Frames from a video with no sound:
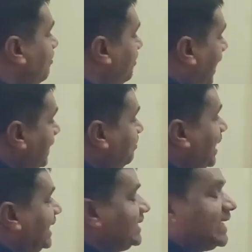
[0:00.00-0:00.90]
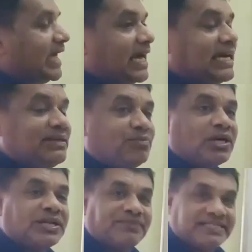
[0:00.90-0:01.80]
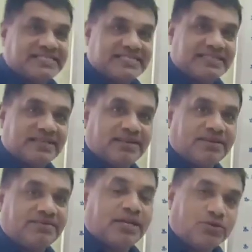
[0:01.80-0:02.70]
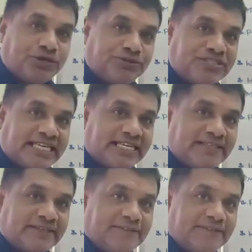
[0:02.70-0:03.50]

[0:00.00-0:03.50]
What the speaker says: pipeline and waterways. We are going to see.